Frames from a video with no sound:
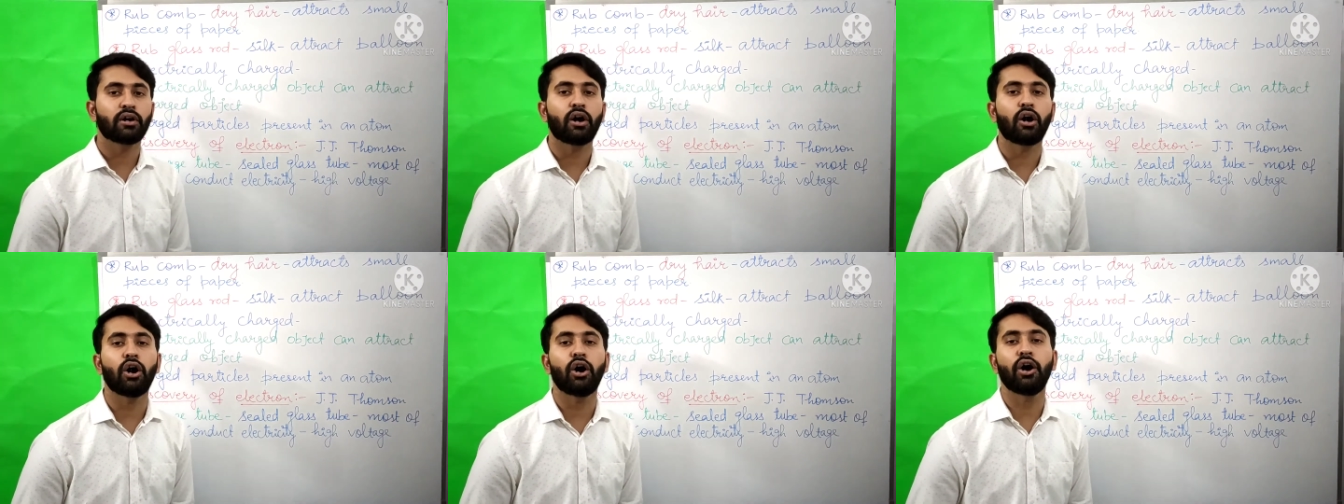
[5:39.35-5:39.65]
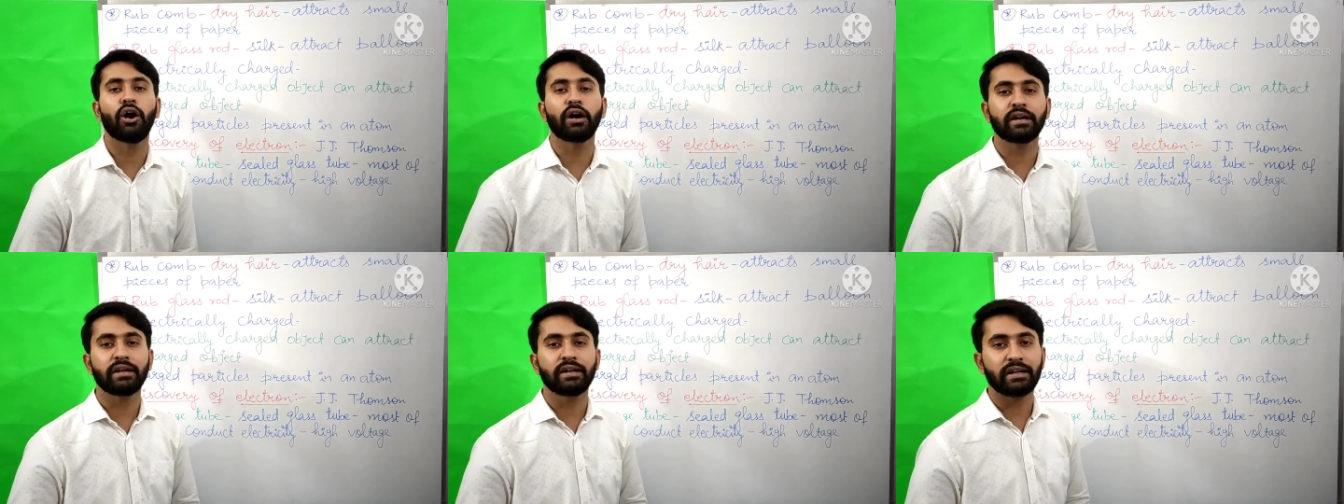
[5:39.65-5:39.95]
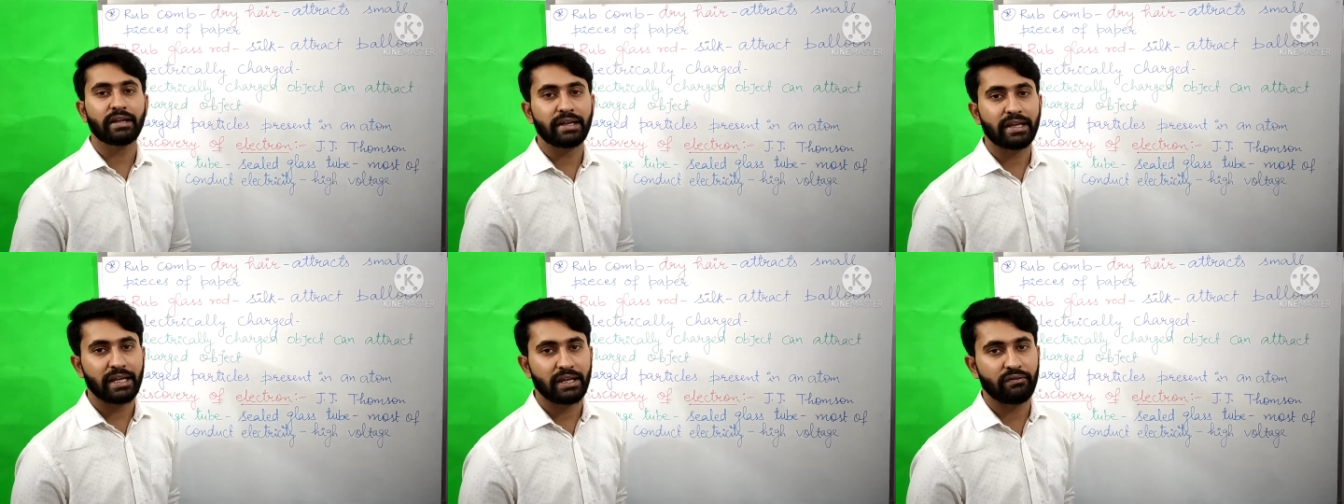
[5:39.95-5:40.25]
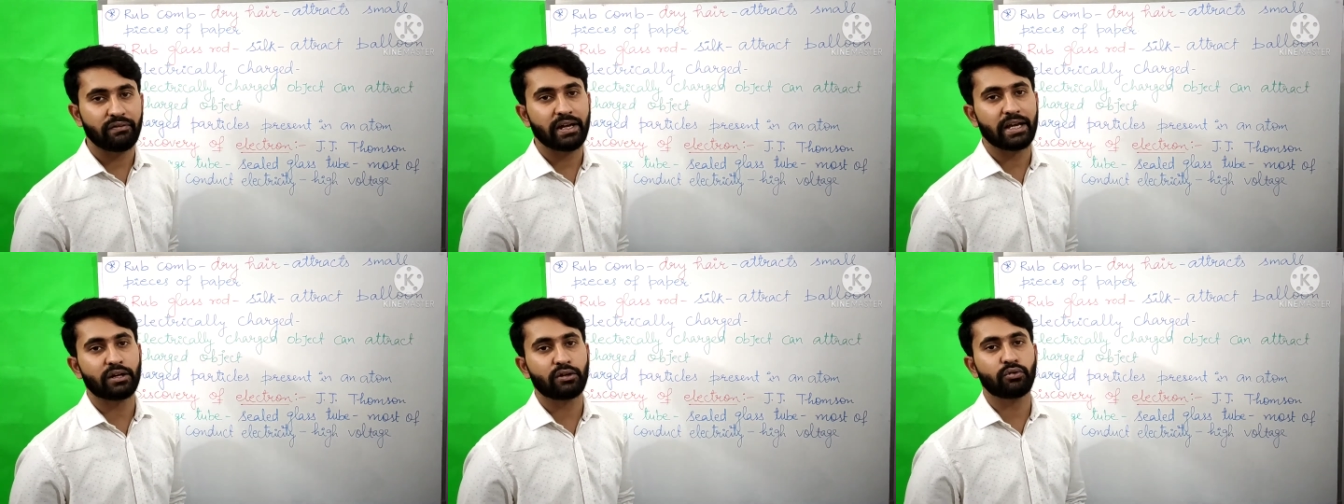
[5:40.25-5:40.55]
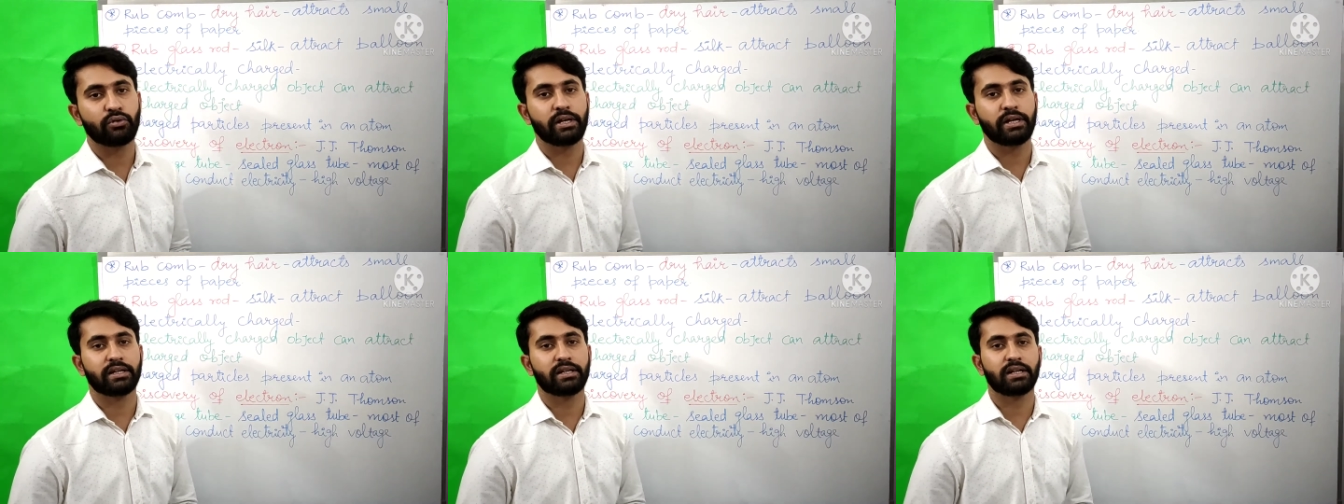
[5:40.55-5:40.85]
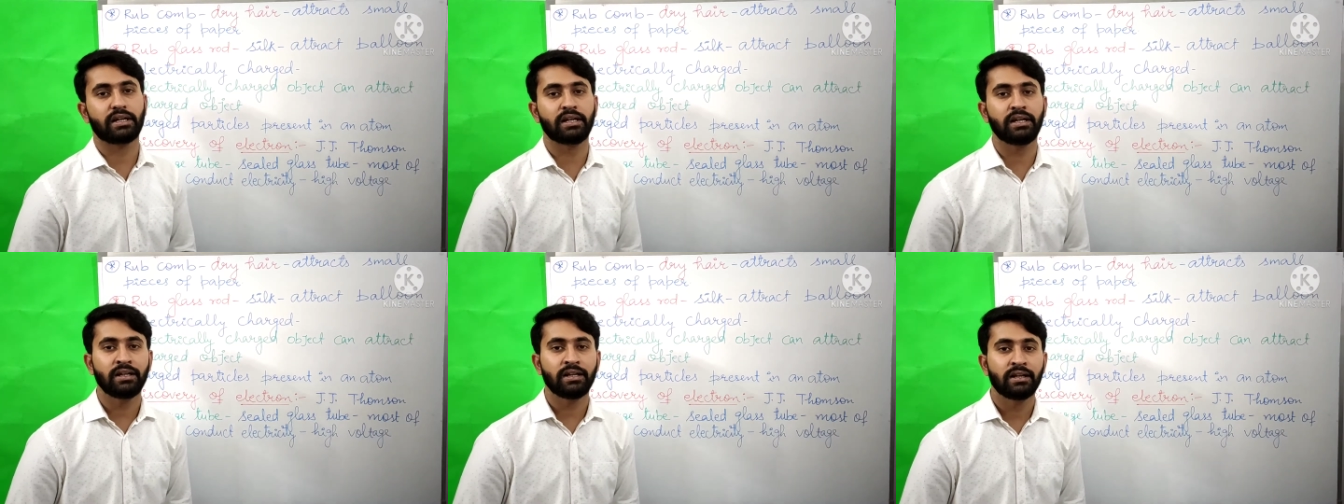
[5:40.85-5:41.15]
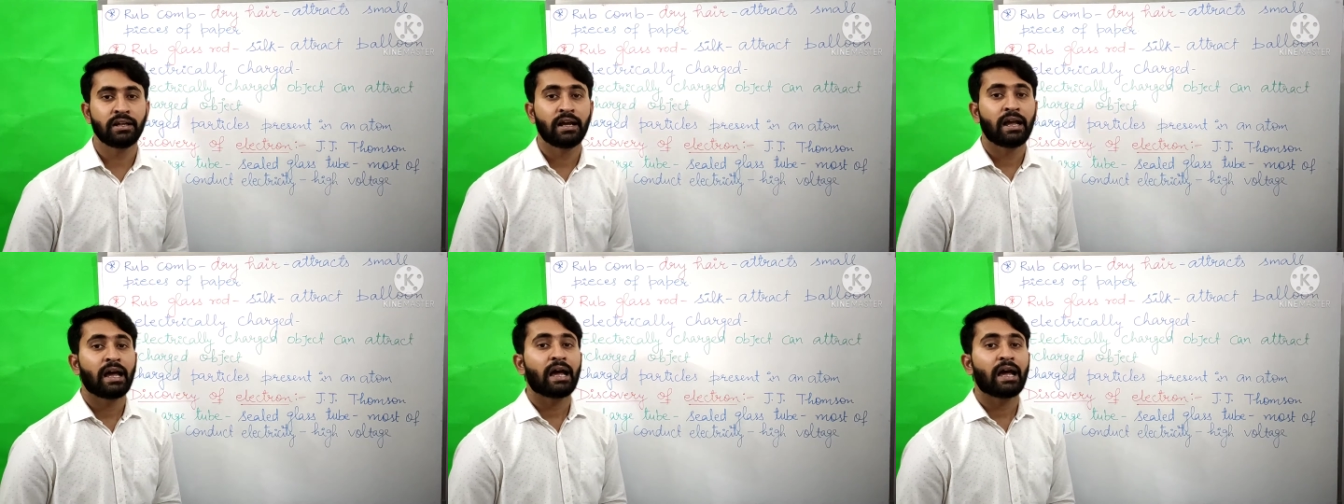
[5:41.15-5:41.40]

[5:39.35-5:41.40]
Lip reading: or evacuated